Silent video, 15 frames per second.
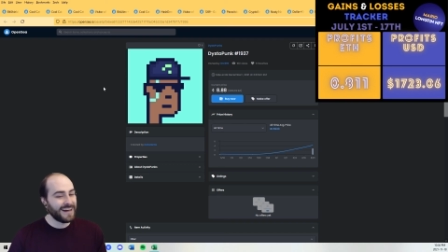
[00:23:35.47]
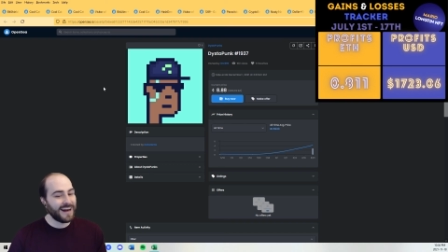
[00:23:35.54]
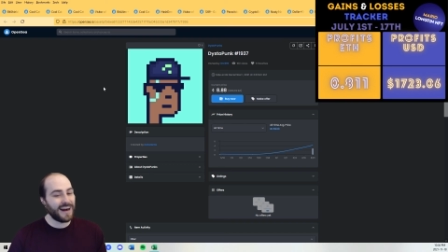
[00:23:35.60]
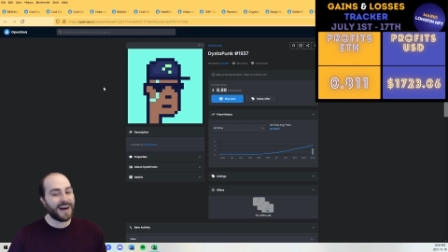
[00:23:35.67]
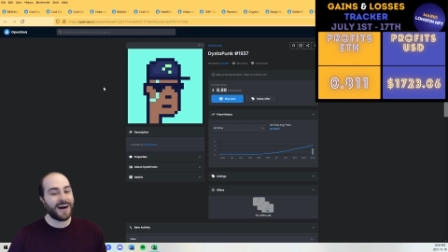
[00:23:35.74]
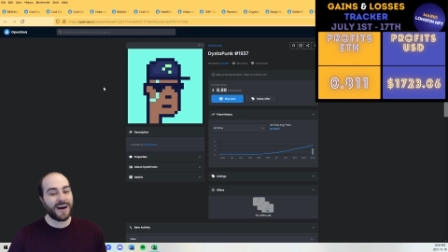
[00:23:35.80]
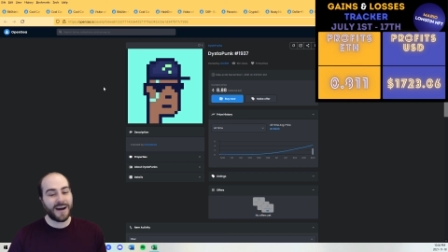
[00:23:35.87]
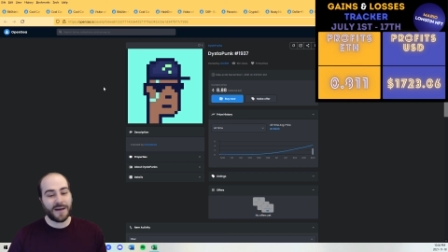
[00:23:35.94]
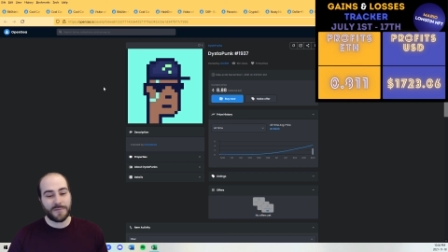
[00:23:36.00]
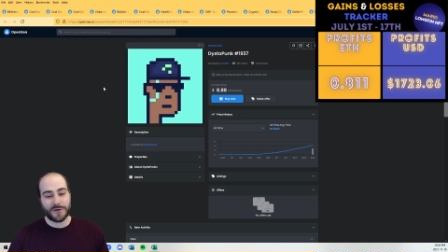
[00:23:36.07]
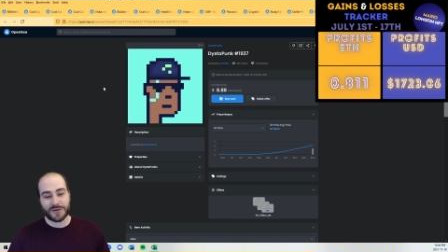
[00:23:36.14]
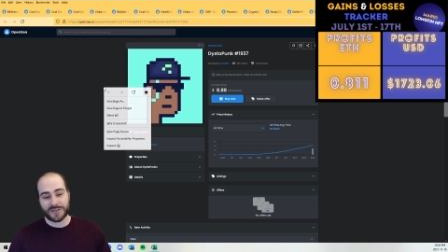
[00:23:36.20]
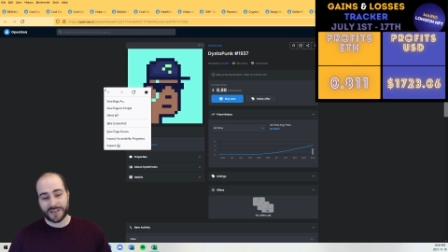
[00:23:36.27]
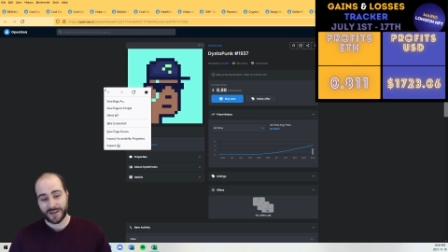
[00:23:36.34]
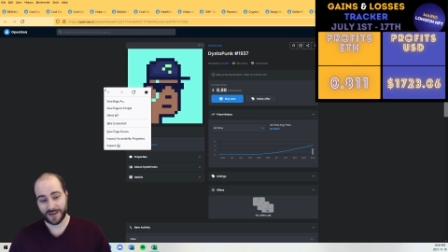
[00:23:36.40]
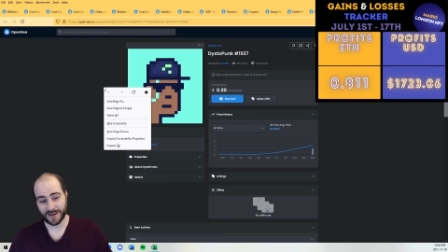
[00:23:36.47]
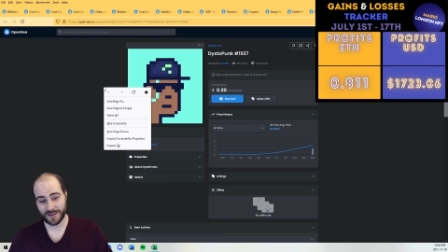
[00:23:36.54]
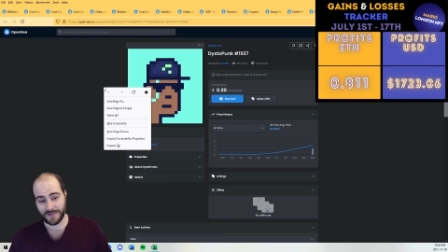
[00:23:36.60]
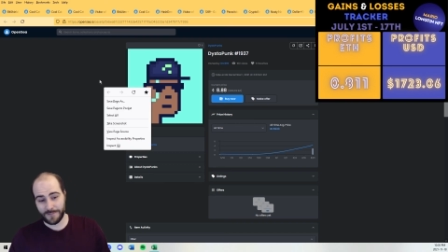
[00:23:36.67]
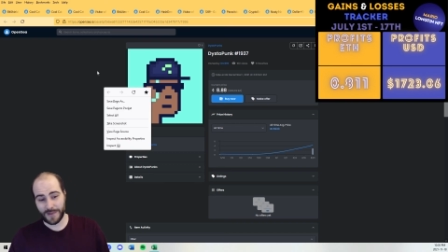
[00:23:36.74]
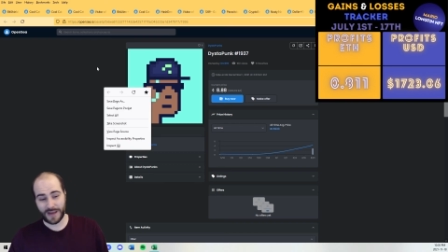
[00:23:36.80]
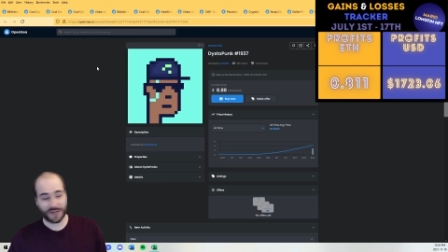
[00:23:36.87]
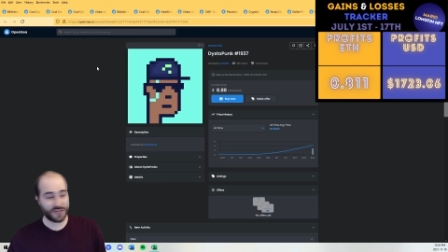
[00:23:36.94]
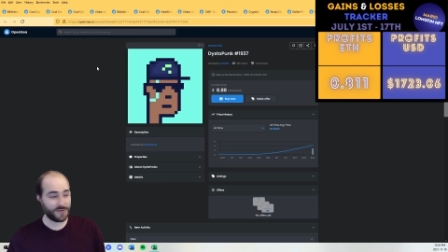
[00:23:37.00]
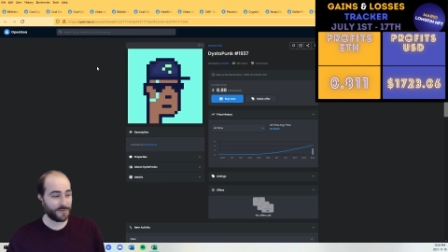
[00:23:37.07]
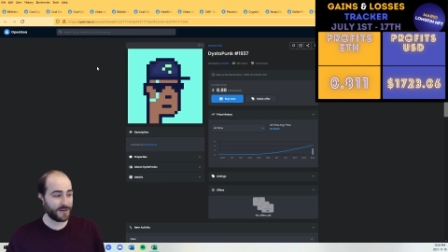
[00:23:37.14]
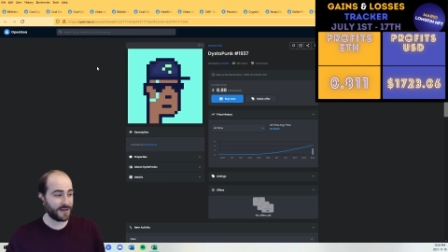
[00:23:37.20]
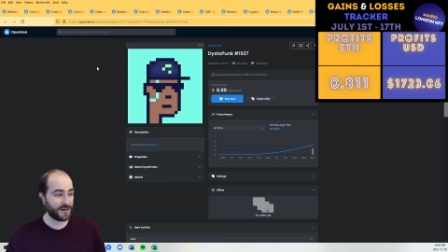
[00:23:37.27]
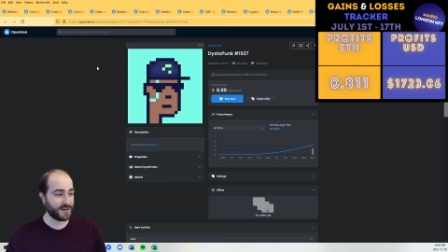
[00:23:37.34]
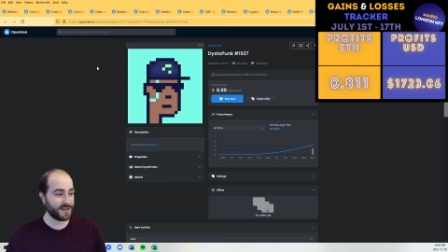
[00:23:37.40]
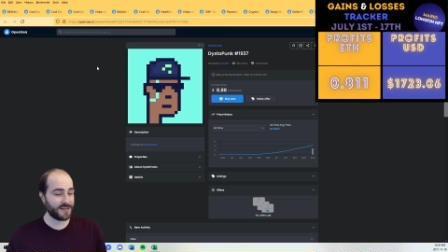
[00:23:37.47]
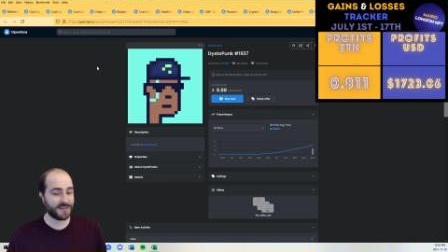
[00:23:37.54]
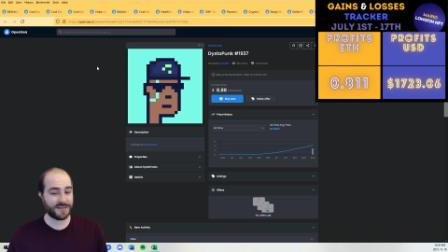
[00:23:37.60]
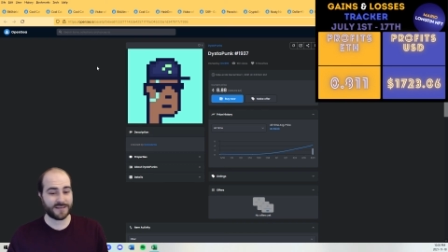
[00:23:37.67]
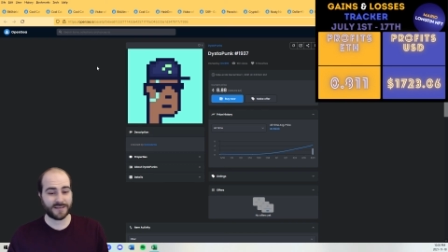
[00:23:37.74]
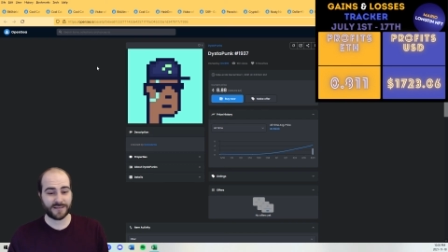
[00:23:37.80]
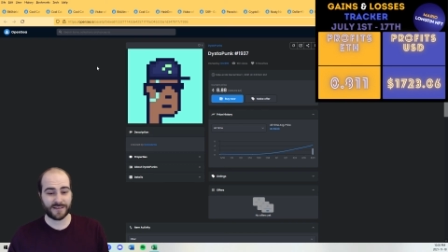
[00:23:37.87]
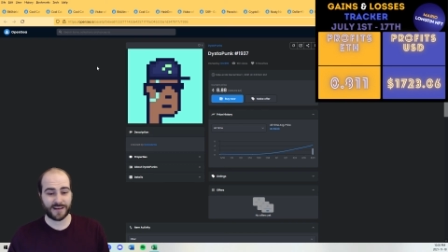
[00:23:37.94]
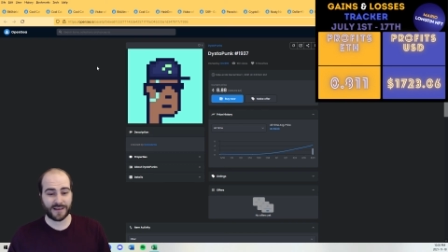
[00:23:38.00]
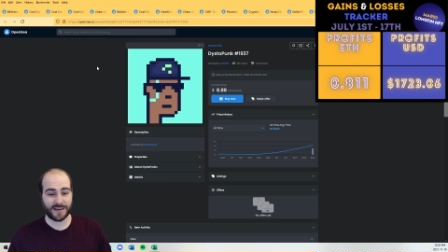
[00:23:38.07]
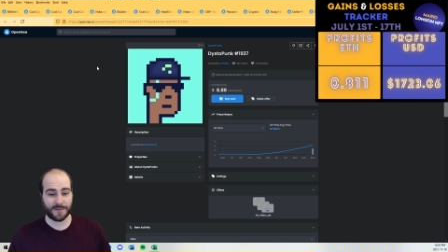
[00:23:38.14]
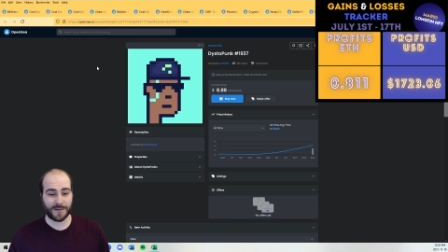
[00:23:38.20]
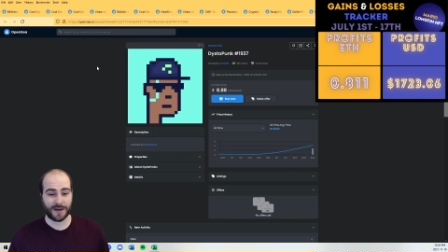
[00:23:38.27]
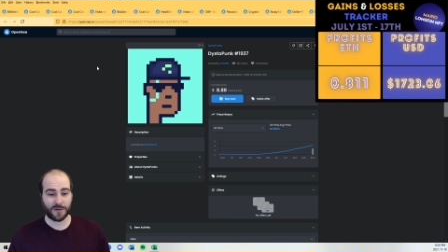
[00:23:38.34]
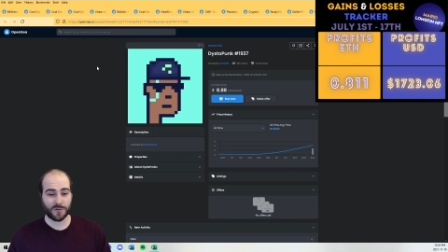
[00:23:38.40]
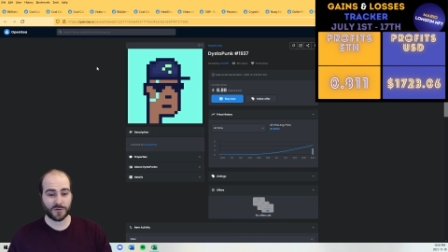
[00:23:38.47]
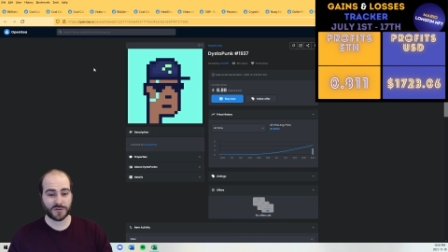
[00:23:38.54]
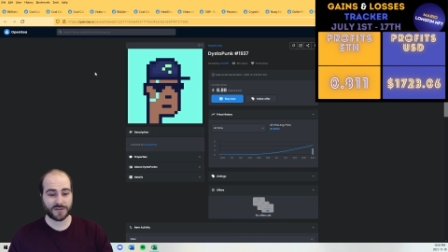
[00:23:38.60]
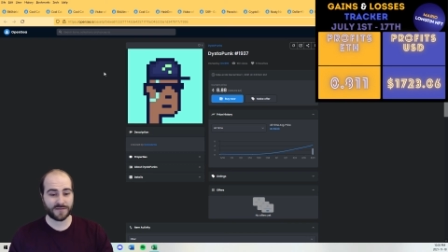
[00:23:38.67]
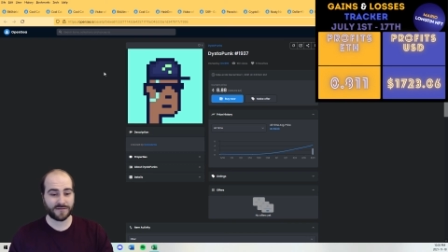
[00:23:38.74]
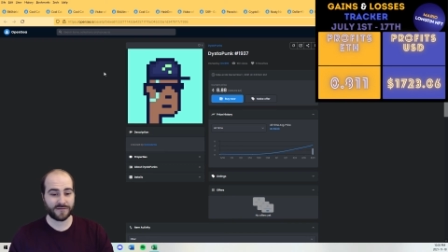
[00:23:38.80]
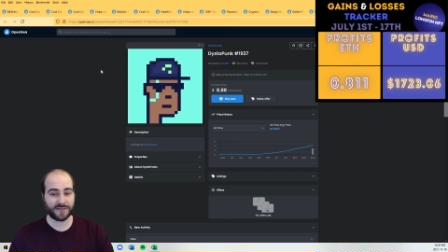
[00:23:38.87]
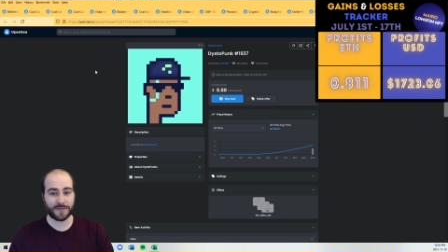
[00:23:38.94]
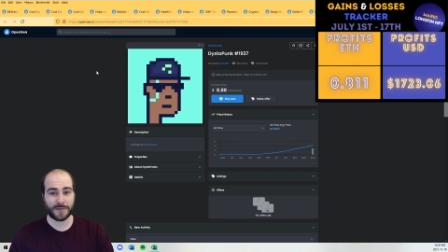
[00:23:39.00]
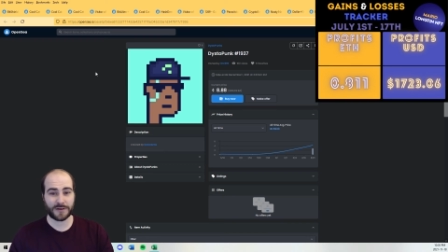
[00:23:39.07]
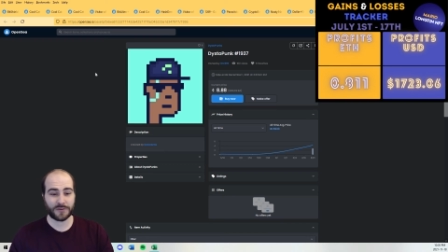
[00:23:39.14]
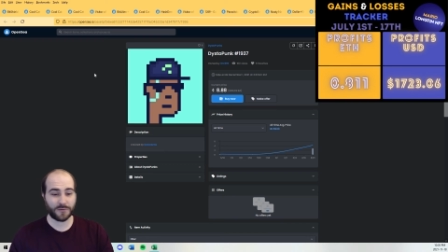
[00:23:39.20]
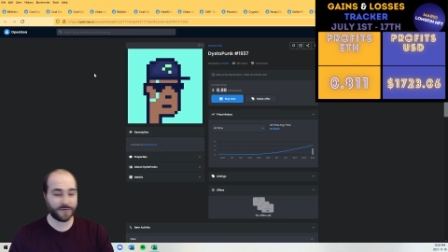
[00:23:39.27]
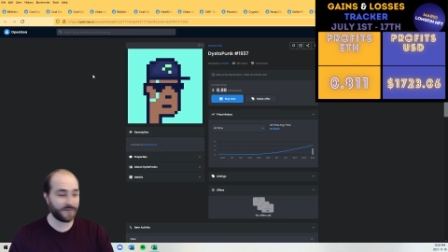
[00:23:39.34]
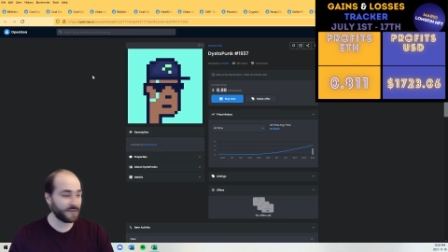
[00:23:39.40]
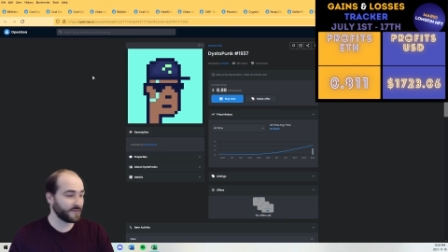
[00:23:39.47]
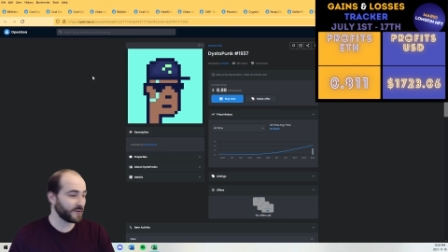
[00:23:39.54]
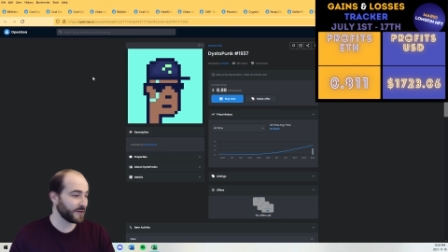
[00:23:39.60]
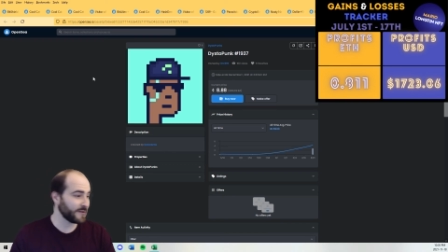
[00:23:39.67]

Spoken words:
I personally got impatient because again, my goals of flipping to a VeeFriend,